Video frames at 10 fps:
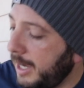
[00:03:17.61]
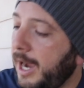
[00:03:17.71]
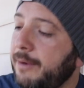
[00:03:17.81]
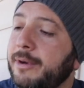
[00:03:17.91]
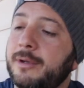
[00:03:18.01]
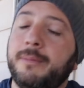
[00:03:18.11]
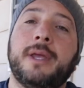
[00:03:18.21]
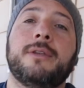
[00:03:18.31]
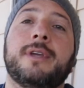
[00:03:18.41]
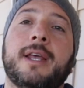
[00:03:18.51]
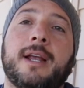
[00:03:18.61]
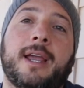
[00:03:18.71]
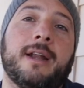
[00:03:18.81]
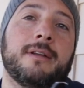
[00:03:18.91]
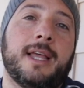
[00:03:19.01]
I recommend you get a
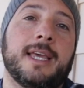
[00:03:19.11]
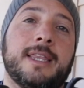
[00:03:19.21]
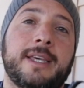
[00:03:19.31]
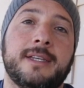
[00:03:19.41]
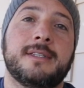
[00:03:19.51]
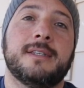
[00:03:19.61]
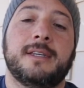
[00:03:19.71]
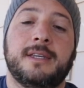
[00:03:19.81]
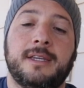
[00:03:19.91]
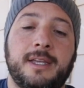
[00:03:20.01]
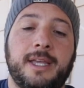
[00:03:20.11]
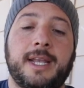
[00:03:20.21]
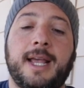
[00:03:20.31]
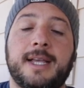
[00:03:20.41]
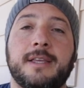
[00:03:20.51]
kettle like this.
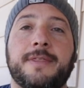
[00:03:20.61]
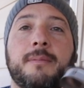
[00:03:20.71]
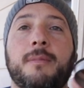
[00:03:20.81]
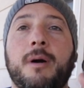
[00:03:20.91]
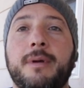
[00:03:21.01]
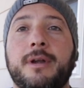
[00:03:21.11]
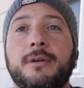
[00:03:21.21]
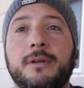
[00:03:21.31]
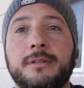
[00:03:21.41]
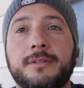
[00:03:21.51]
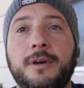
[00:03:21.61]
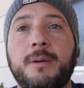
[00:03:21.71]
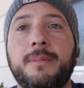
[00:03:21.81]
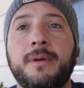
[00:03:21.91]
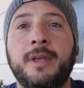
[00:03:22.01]
It has a thermometer on the
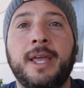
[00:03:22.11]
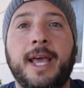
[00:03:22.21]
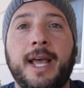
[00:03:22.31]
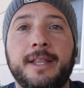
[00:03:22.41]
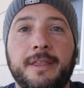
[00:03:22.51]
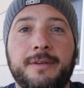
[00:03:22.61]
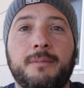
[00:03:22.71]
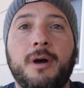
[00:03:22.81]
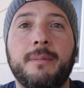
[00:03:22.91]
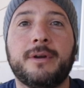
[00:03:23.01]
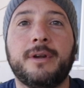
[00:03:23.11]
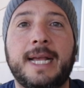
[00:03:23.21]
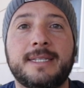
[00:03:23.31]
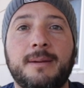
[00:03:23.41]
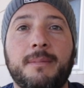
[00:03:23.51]
top, and the thermometer
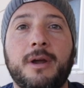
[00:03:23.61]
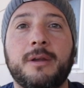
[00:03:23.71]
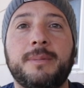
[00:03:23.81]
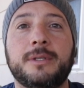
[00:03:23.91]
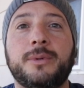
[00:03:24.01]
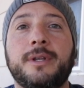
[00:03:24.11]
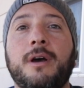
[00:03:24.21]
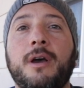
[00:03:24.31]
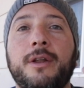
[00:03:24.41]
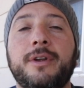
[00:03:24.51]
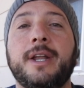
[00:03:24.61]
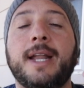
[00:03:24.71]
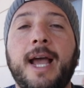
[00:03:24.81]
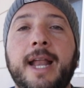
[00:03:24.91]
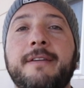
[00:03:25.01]
has a mark between
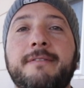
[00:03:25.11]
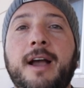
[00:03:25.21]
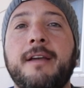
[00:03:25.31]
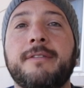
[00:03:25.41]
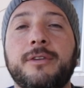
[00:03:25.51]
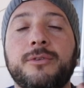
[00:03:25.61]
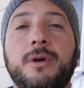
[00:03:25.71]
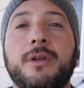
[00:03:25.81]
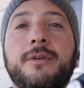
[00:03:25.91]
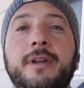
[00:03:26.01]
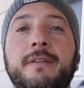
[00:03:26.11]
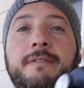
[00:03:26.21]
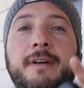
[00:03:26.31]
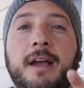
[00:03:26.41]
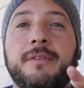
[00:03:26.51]
195 and
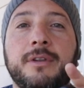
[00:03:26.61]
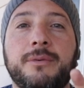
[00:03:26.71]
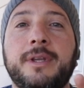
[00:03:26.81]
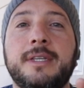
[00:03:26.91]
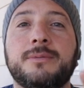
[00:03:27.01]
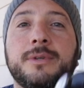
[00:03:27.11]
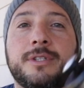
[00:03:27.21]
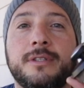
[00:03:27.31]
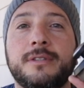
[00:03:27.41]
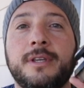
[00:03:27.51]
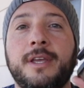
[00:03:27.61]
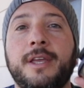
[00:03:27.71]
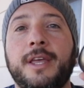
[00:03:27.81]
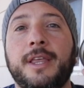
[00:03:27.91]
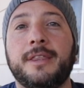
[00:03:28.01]
205 degrees, which is
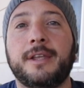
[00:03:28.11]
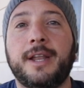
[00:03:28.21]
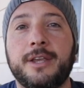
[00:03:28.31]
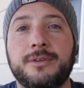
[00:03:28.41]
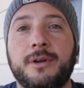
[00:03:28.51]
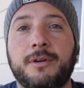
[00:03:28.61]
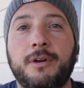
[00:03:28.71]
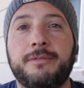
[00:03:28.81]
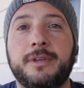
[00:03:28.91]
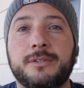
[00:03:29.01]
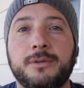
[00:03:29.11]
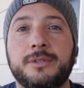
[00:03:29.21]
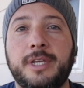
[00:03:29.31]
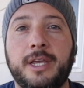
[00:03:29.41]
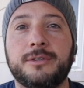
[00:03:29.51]
the National Coffee
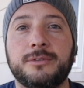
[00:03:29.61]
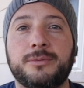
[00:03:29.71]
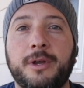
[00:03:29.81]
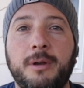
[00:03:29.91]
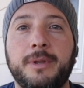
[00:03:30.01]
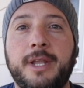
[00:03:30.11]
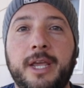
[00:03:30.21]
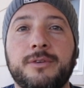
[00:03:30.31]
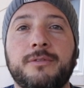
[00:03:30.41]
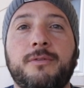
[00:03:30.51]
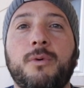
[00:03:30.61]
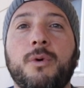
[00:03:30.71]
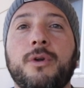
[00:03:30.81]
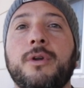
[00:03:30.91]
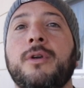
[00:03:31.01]
Association's recommendation
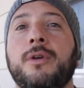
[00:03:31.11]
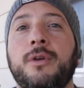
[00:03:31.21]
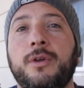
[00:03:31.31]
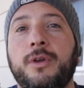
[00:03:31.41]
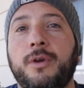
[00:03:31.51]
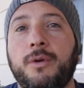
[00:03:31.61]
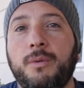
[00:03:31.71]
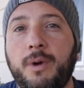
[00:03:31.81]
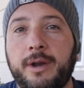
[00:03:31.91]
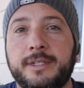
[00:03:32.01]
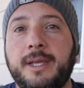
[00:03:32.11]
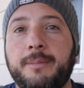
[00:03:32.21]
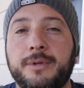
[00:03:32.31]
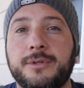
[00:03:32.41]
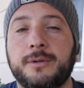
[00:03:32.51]
for water
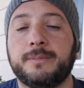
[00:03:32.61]
temperature.